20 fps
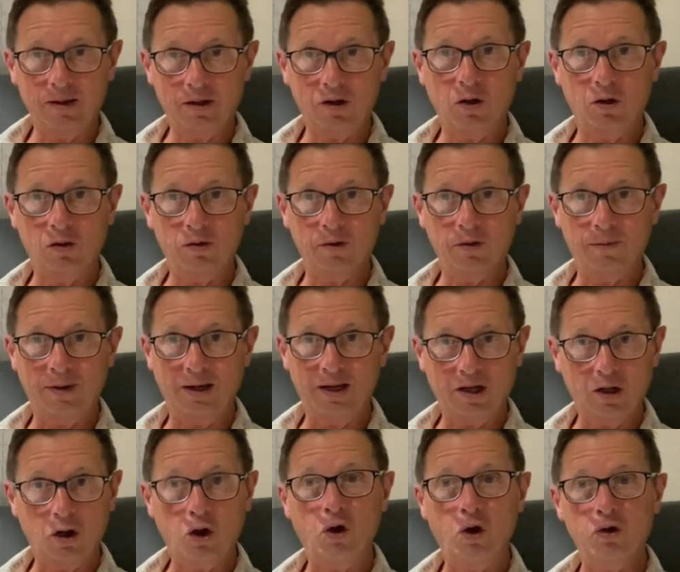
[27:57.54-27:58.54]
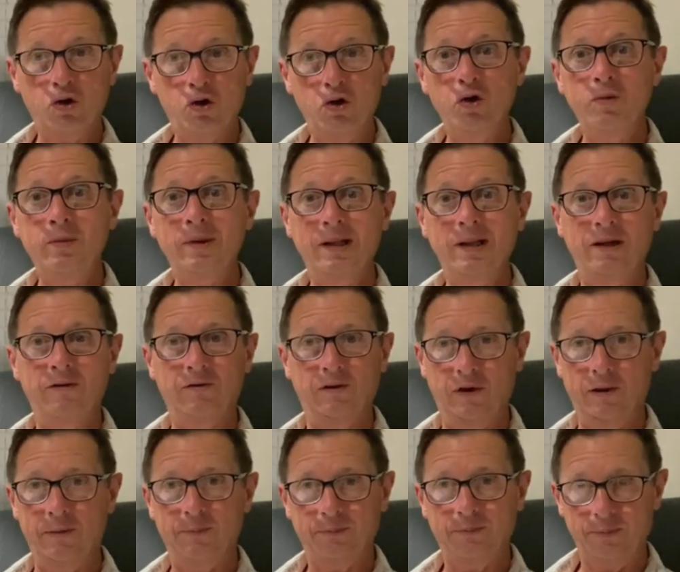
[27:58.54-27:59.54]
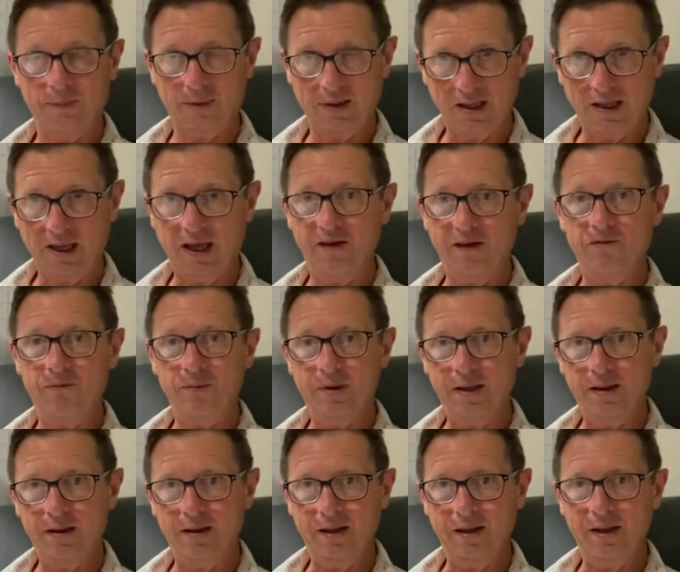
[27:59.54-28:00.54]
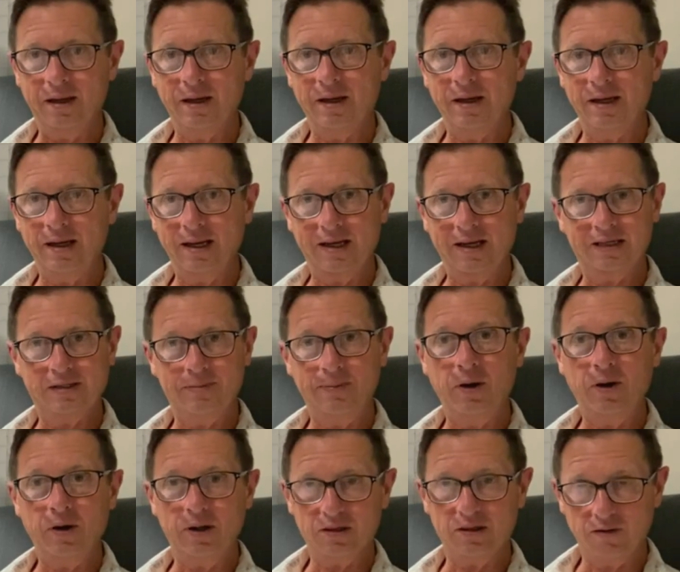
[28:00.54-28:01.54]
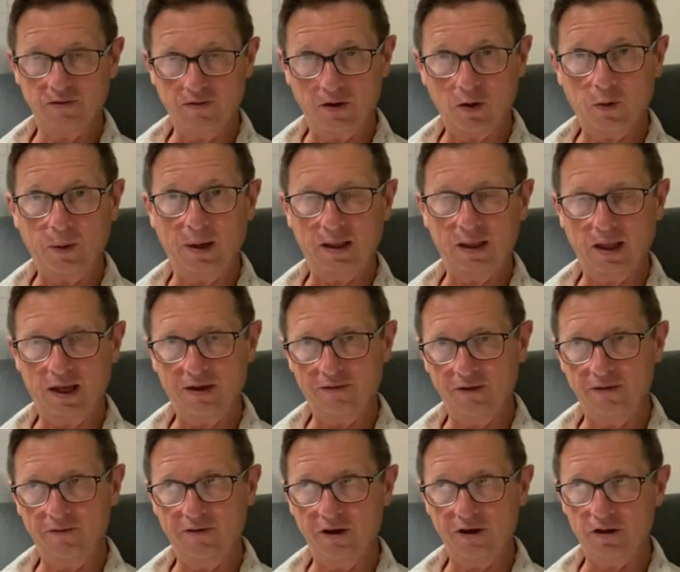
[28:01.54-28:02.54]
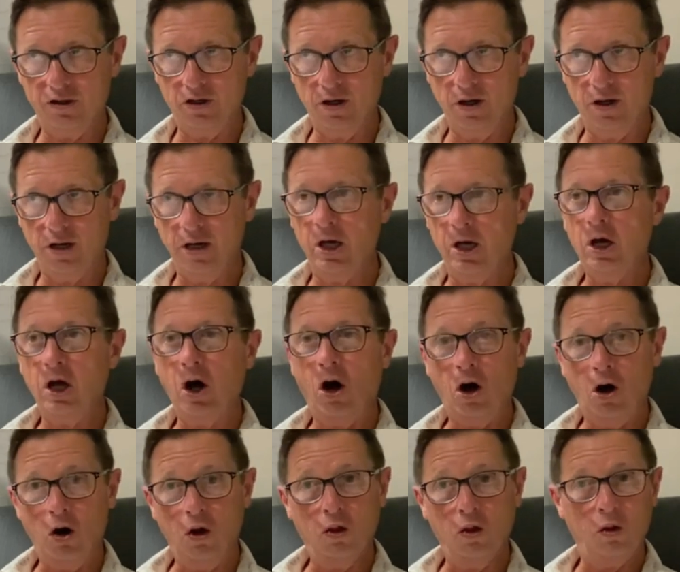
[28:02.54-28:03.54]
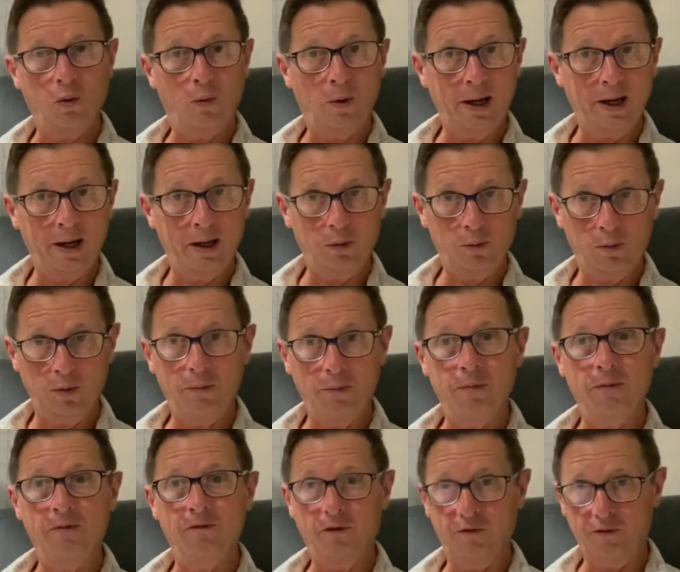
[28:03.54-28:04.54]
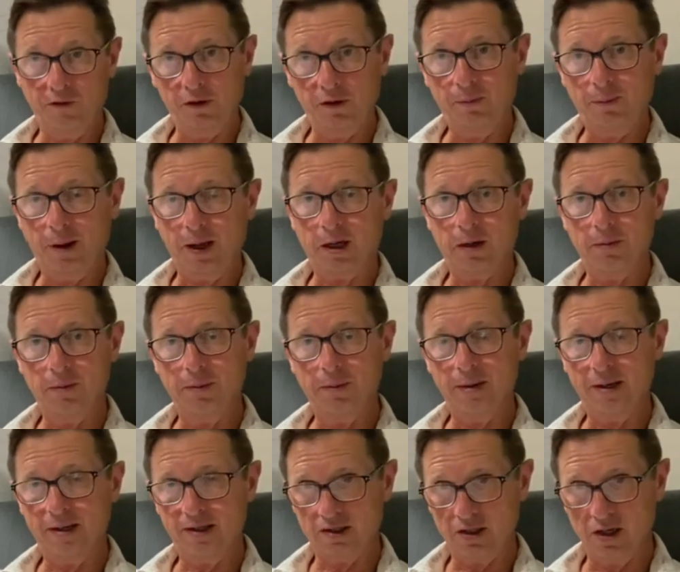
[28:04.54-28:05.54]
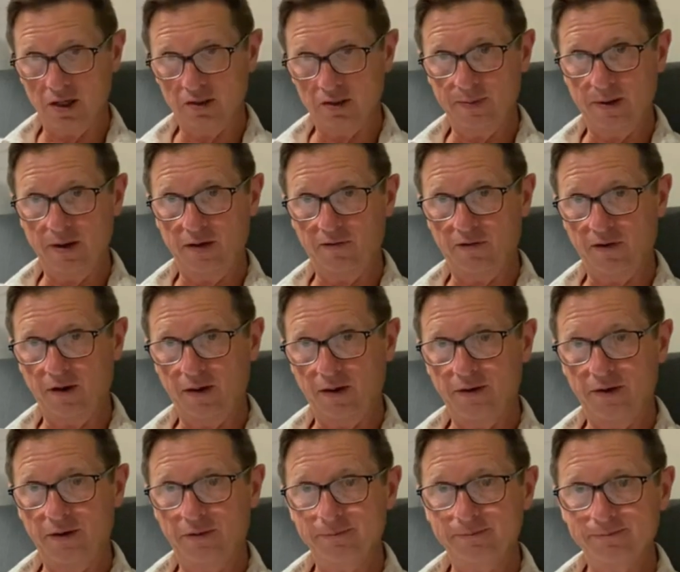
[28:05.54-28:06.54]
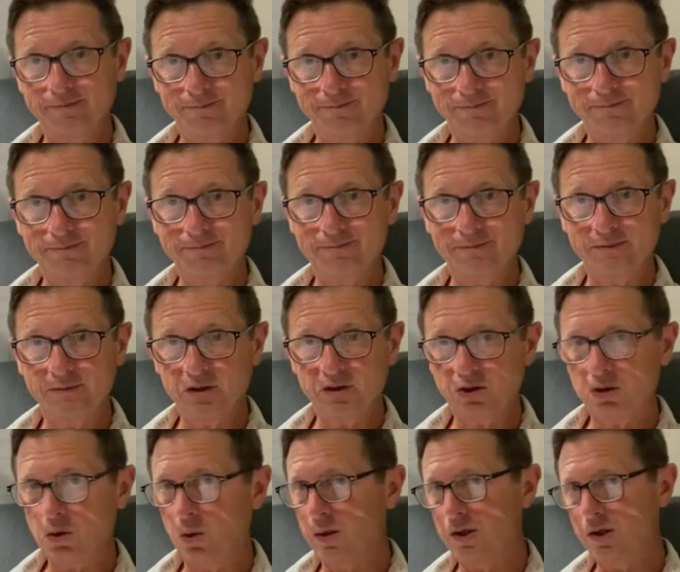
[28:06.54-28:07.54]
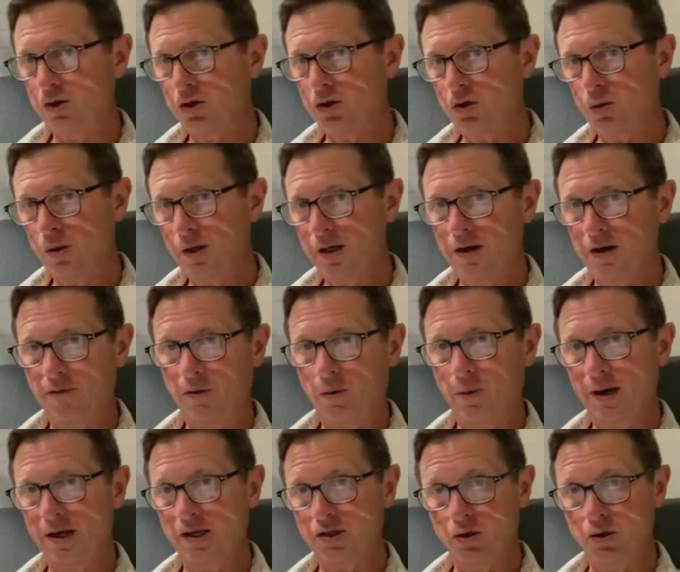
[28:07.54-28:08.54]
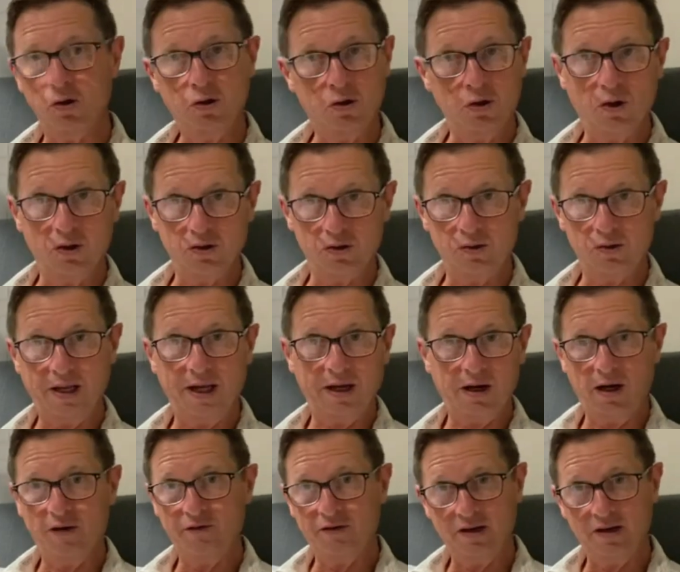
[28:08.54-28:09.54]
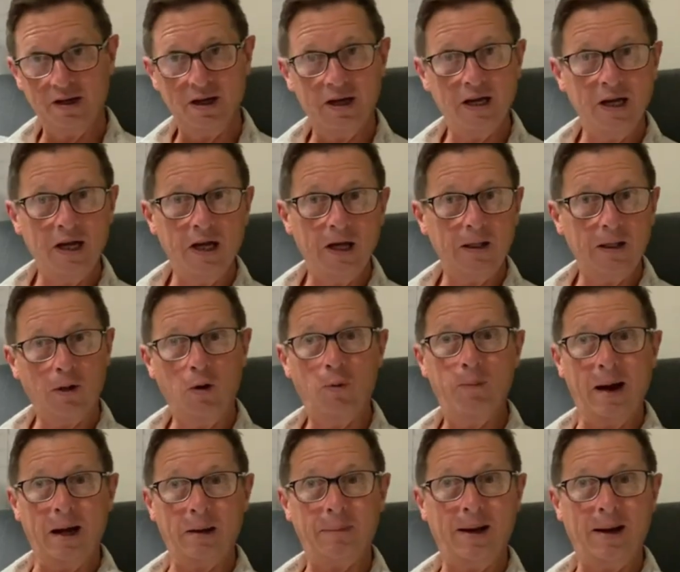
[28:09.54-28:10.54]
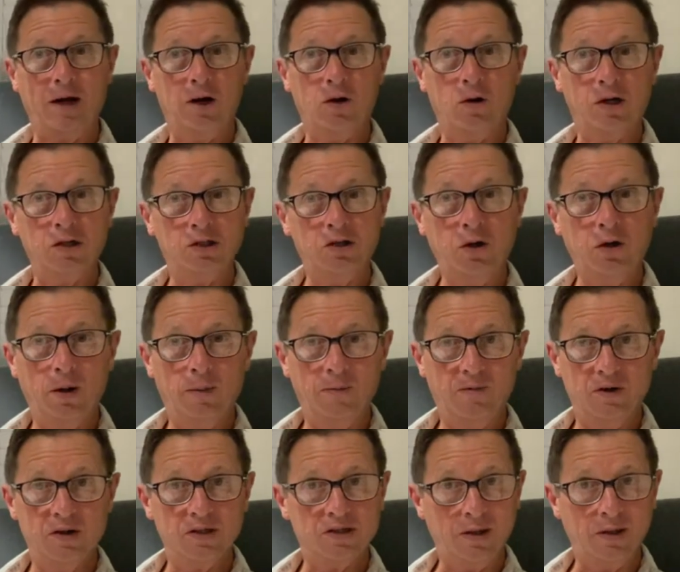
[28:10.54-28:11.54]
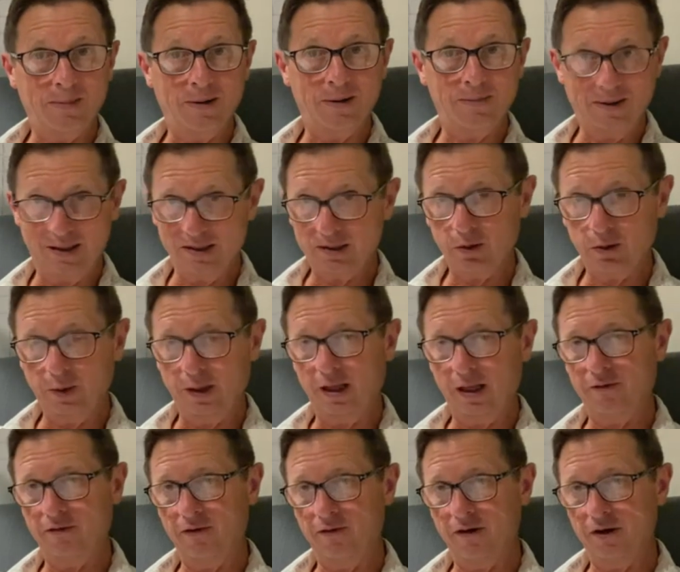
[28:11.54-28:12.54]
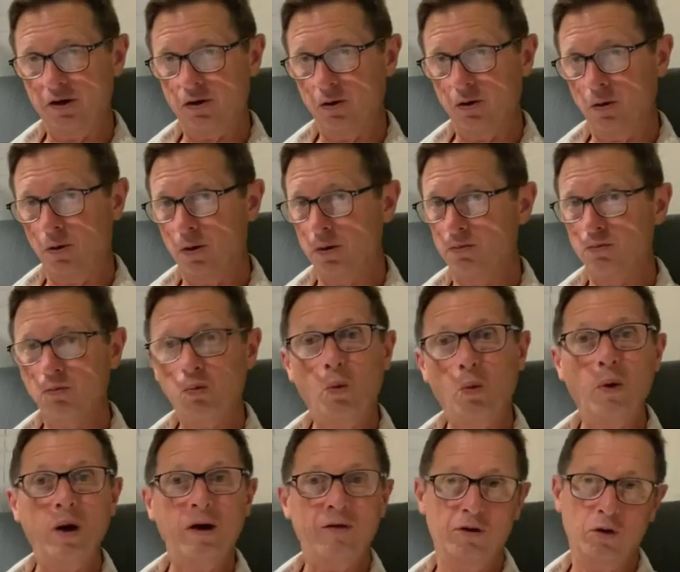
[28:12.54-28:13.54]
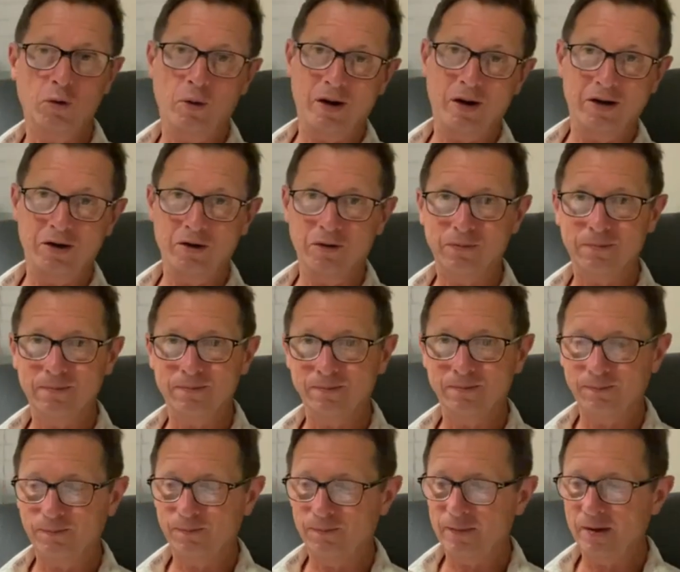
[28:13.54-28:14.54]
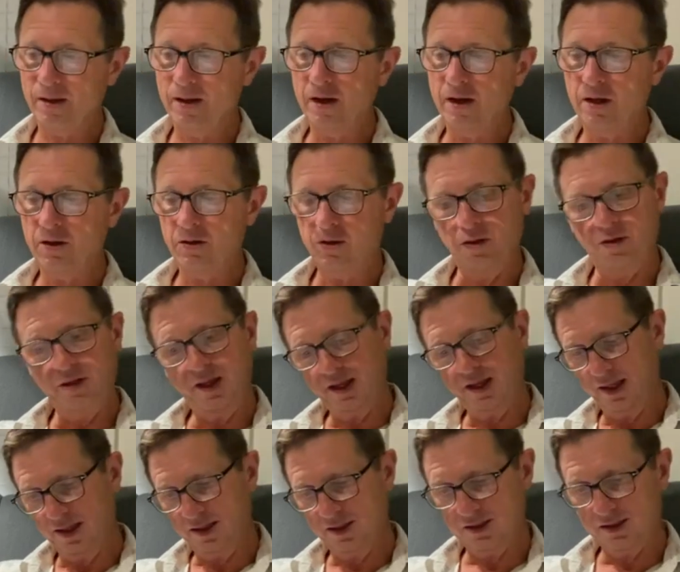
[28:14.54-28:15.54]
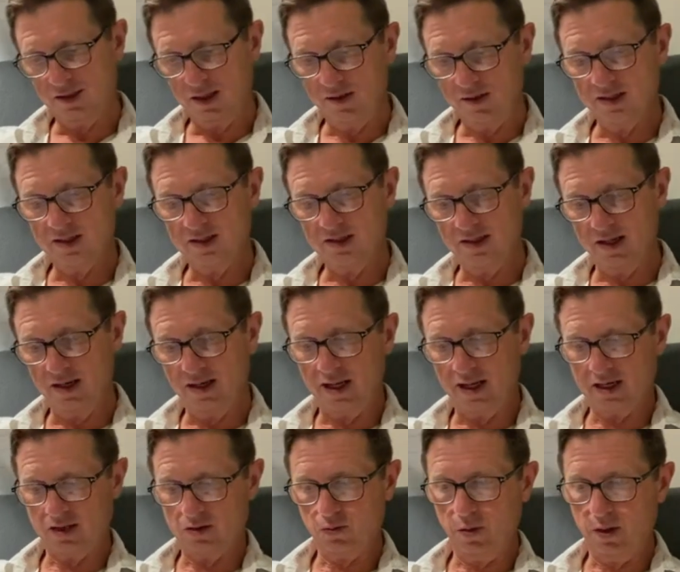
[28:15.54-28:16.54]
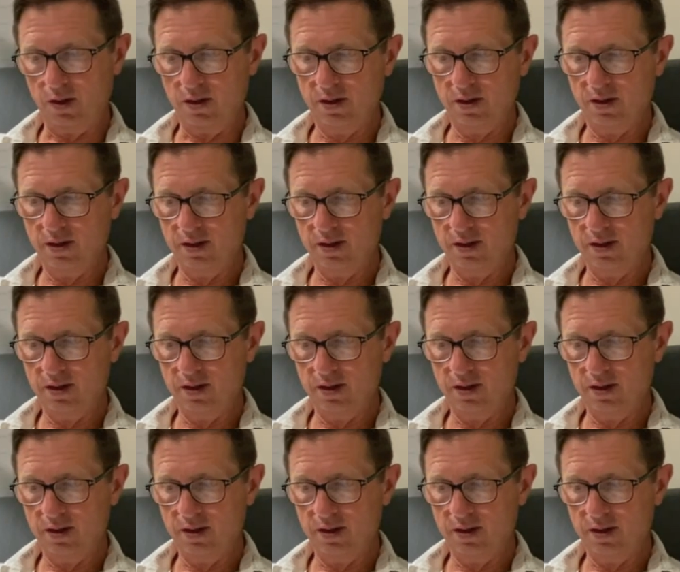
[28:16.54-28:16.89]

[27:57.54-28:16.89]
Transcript: cultivated, cumulatively gave me the experience great life adventure, all the while while fulfilling my commitment as a husband and father. So you can do it in different ways. You could also take off and go backpack across Europe for a summer. That's a great life adventure or whatever you want to do. The thing is, and this is the next one,